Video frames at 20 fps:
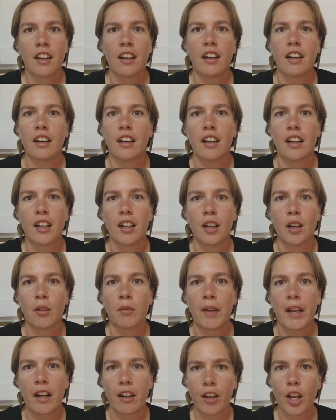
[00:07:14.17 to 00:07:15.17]

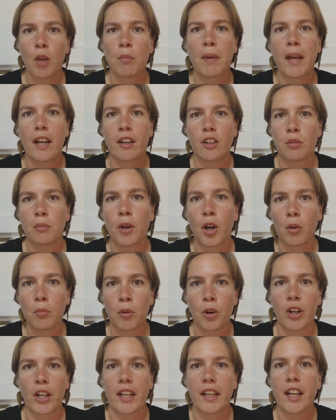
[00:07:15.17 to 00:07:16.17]
And I'll come back tomorrow
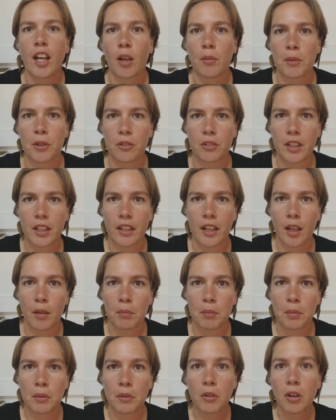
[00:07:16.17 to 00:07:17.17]
morning and help you clean
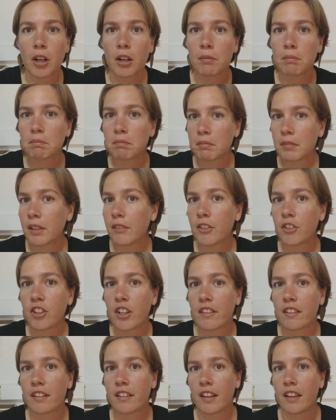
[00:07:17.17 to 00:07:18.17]
up. Or even
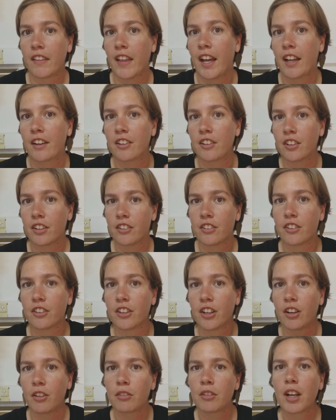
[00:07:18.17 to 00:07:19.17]
she doesn't say that. She just,
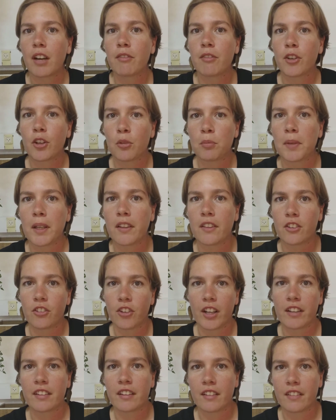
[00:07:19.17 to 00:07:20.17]
comforts me. The
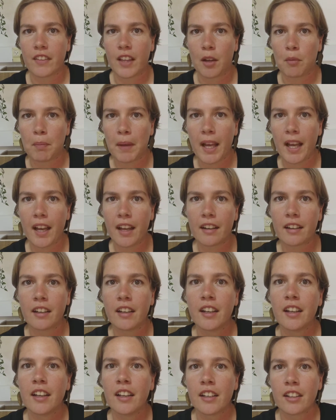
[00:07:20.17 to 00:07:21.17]
dress isn't that
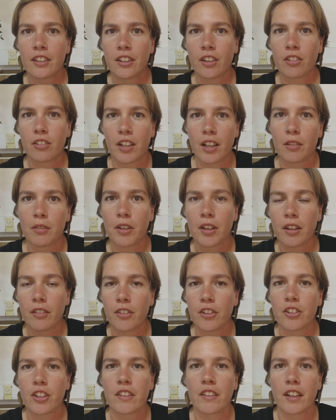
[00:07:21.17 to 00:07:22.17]
bad. Don't let
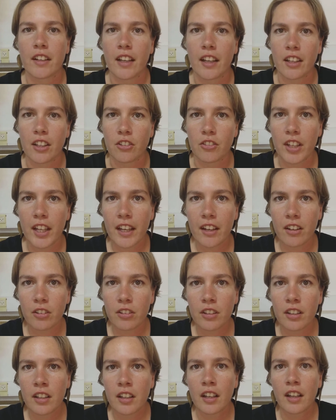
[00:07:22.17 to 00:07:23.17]
whatever she said get you
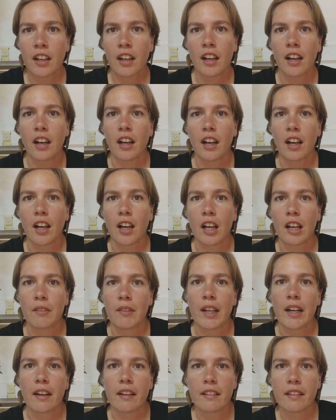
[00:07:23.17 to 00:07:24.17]
down.
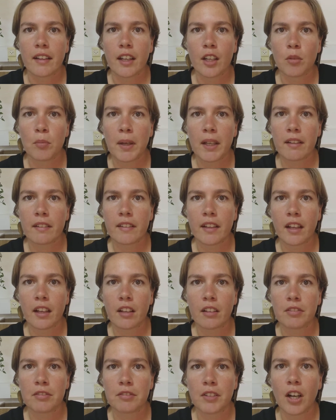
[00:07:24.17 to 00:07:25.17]
And I say to
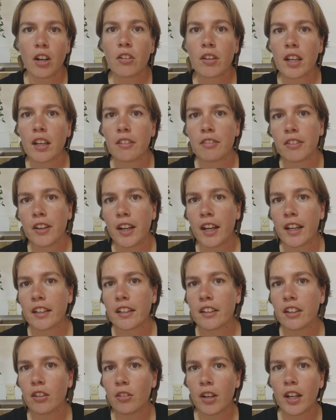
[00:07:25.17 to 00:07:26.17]
myself, okay, fine.
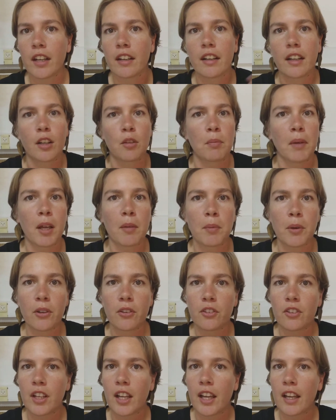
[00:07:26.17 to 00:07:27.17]
You know what? It's my
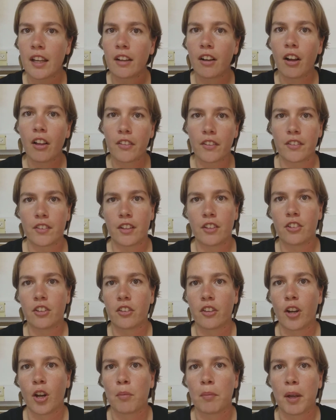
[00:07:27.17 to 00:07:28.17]
birthday. All these
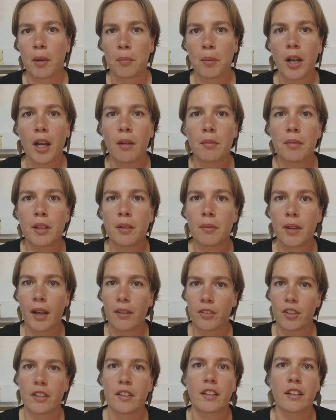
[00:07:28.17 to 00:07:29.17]
dishes aren't my problem.
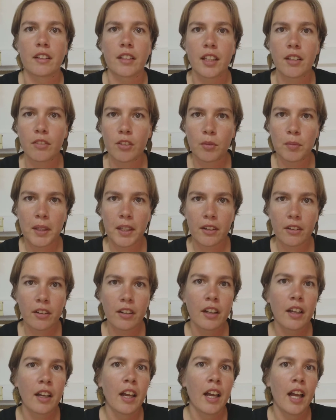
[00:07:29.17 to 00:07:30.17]
I'm just going to leave them
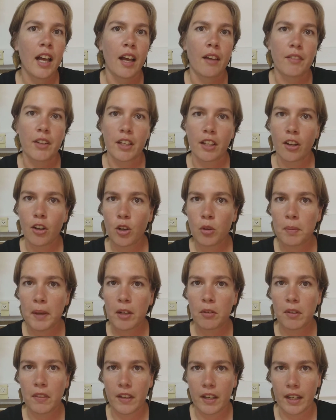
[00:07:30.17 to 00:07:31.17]
here. I'm going to go to
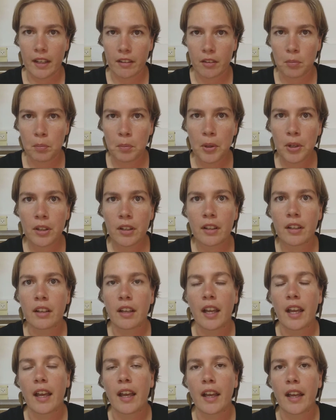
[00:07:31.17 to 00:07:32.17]
bed with a nice book.
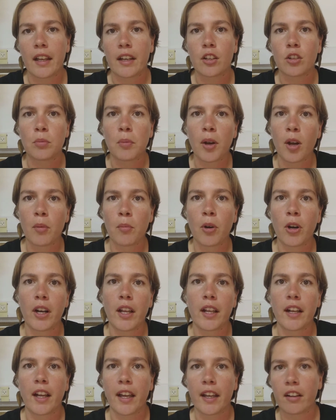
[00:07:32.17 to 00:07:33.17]
And tomorrow
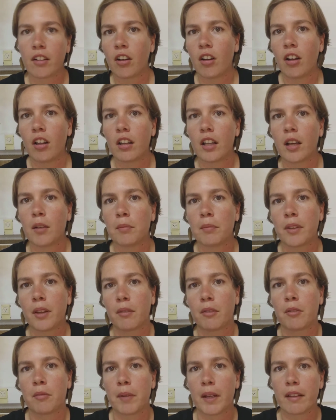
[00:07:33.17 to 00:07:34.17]
morning I call up
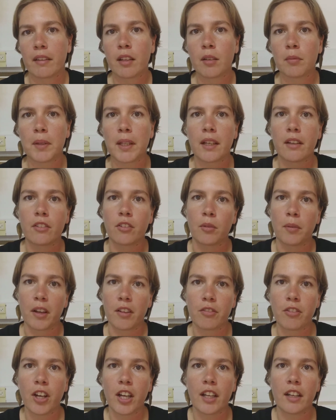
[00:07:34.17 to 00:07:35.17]
some of my siblings or
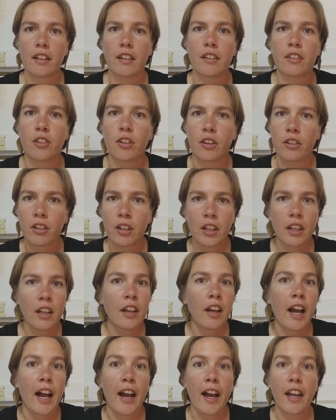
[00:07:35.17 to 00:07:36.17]
my friends or
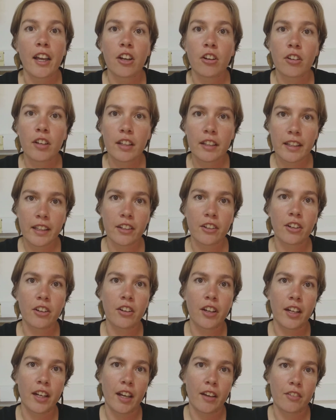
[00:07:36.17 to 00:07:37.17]
hire a
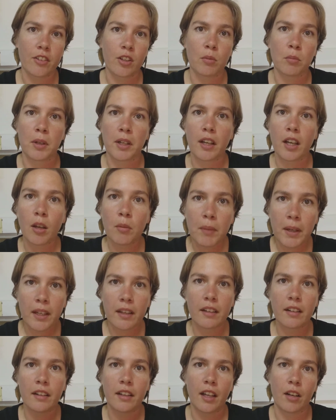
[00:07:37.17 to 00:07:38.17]
cleaner and have someone come
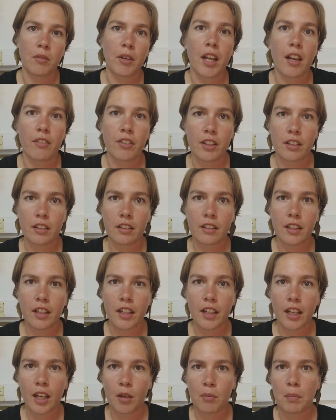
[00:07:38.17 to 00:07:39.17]
in, and we have a little
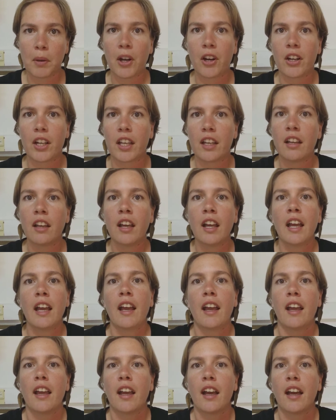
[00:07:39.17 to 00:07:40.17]
cleaning up party
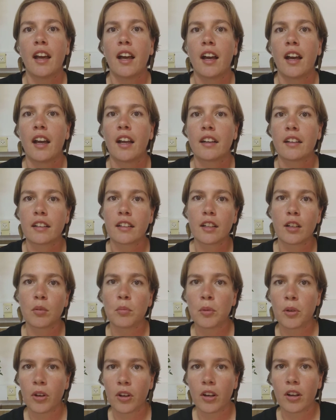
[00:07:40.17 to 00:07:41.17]
and a little
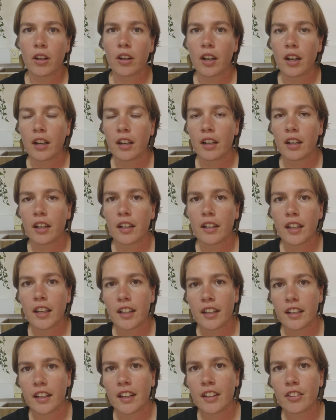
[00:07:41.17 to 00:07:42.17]
more
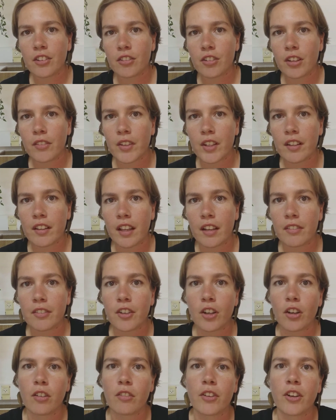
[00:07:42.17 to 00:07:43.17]
cake and ice cream that's
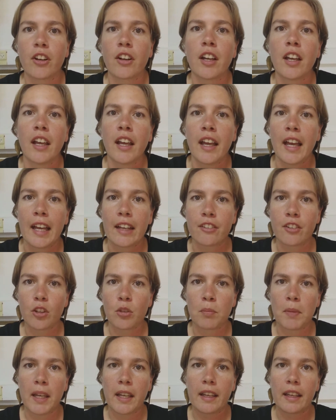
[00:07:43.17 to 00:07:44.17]
left over, and
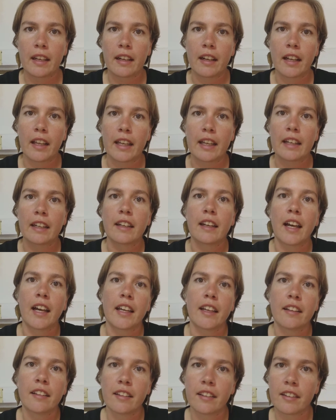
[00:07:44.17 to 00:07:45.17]
just make it like a
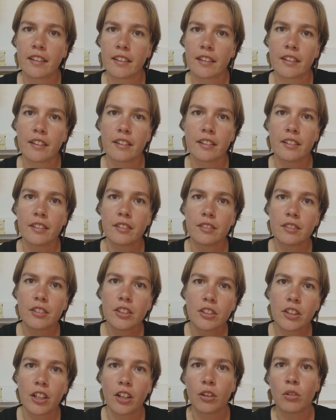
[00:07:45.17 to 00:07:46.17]
nice,
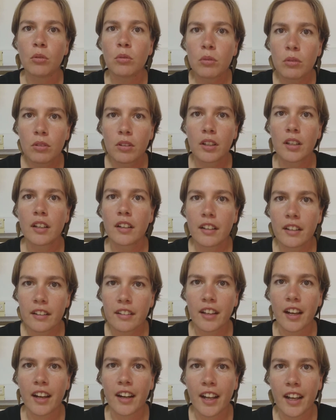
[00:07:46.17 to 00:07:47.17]

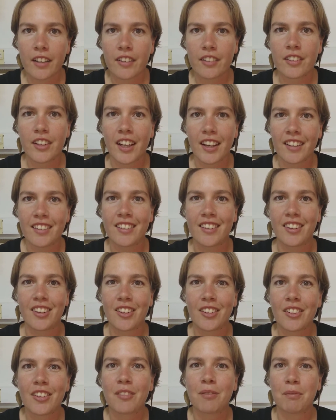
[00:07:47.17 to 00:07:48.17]
not as nice
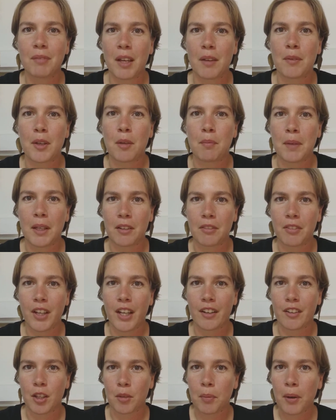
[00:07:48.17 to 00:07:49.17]
as maybe a big
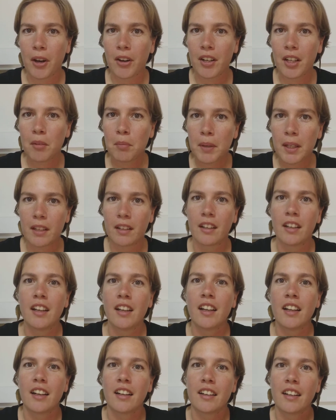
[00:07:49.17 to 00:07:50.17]
fancy party, but
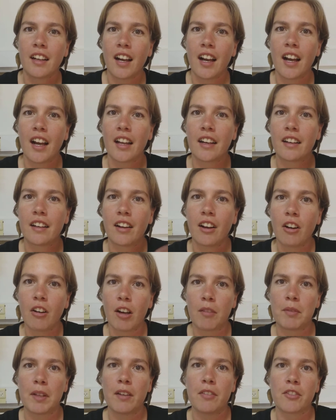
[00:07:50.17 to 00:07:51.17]
not, oh,
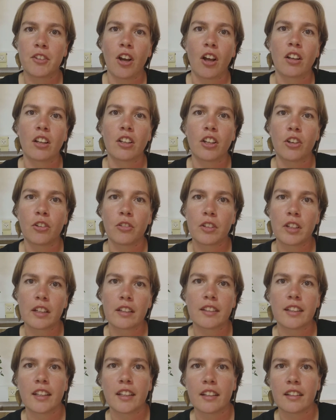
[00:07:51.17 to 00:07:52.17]
I'm left all alone to
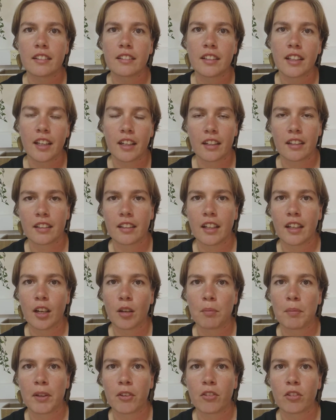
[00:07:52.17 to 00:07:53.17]
clean and
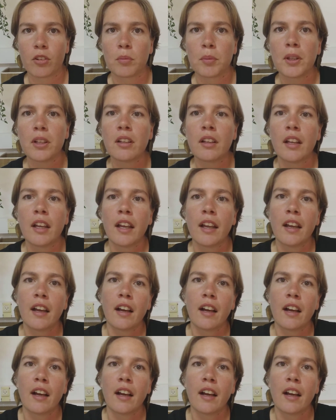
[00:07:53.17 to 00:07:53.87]
I'm miserable.